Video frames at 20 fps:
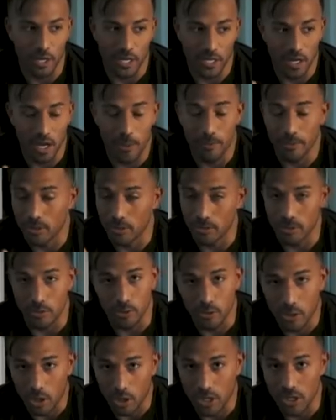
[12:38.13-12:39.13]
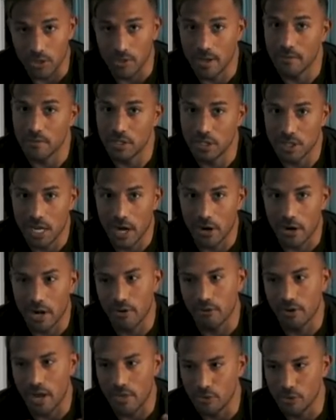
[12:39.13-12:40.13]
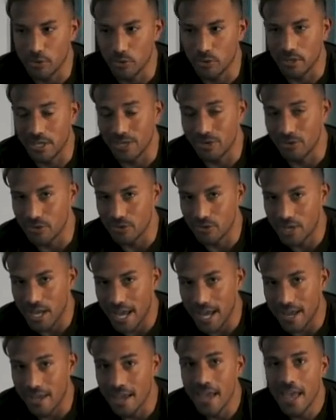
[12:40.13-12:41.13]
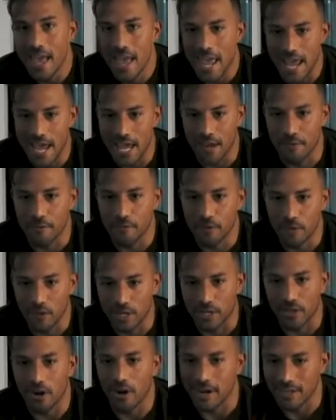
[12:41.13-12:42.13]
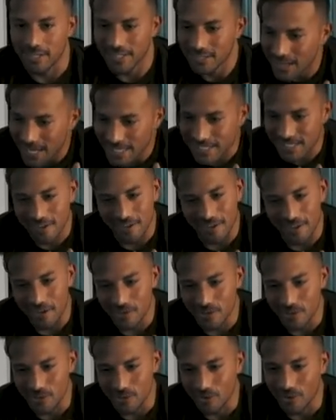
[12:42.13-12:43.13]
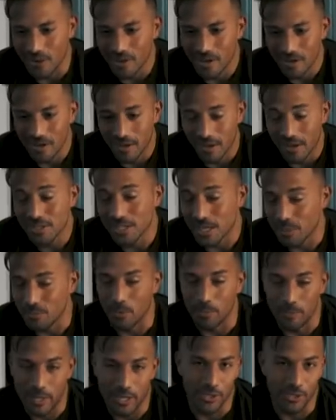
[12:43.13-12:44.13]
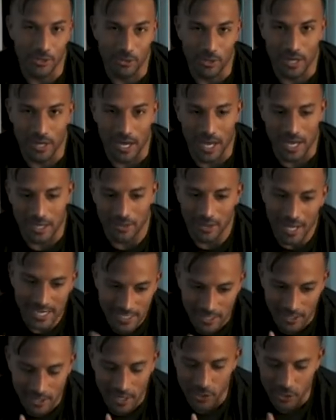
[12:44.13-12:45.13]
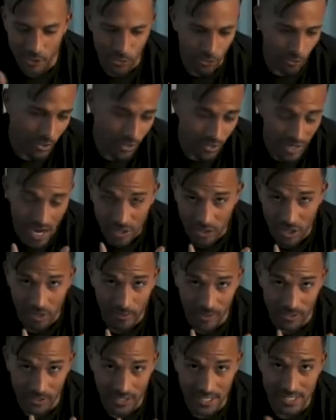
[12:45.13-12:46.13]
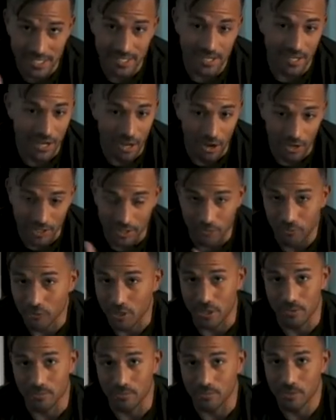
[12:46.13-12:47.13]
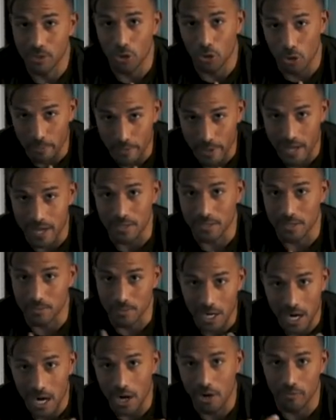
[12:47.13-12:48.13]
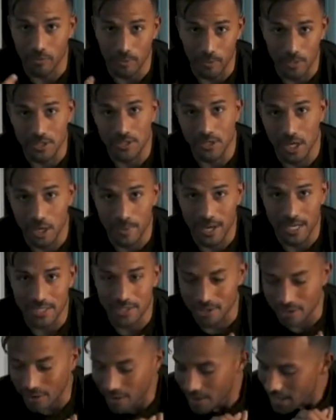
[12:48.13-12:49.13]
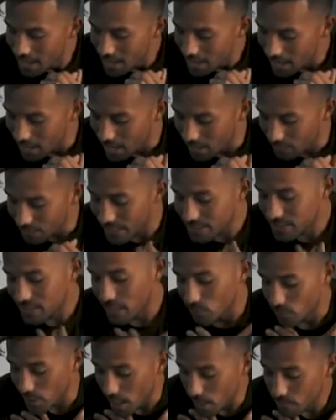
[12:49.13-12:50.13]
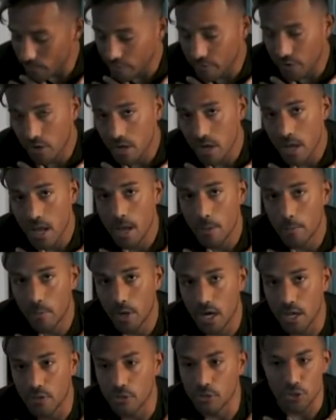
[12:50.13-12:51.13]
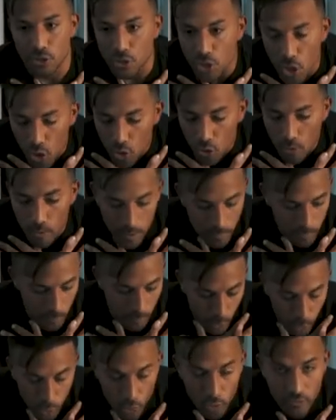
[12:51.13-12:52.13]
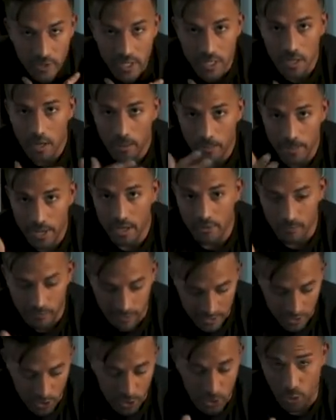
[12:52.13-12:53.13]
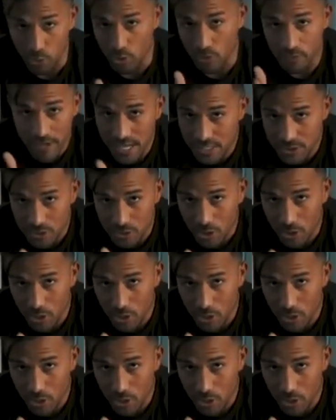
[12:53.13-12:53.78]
waking up and going to do cardio and having a shower. I'd rather do it later in the day and feel like, all right, it's the last thing I gotta do Honestly, I mainly do it at night. Last thing I gotta do, knock it off my list. Now I can freaking go to bed because I'm tired from all the Stairmaster. Uh, that's kind of what I prefer, but there's no proven benefit to doing faster